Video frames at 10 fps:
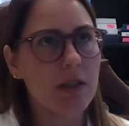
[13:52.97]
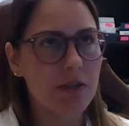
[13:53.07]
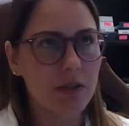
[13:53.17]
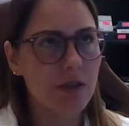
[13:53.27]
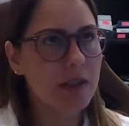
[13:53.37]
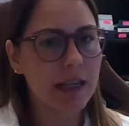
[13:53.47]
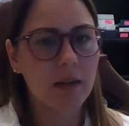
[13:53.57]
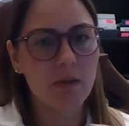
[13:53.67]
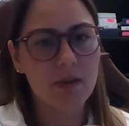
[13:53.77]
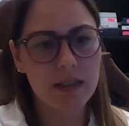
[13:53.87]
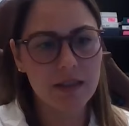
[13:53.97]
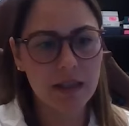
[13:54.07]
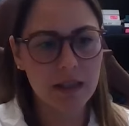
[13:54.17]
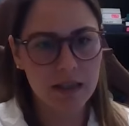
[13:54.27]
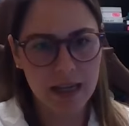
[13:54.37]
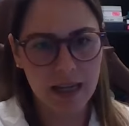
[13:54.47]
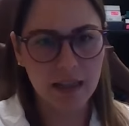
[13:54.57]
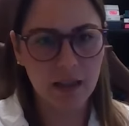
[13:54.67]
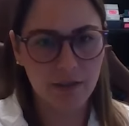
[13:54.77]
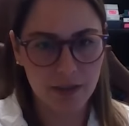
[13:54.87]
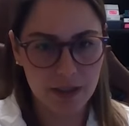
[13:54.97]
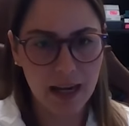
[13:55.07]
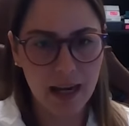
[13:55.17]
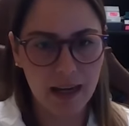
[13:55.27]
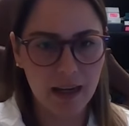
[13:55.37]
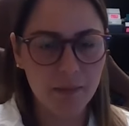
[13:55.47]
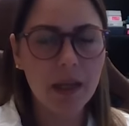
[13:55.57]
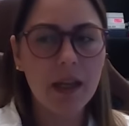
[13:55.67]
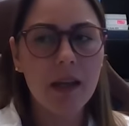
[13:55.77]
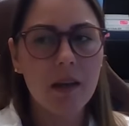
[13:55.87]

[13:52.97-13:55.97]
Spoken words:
is to see a consistent intake over time.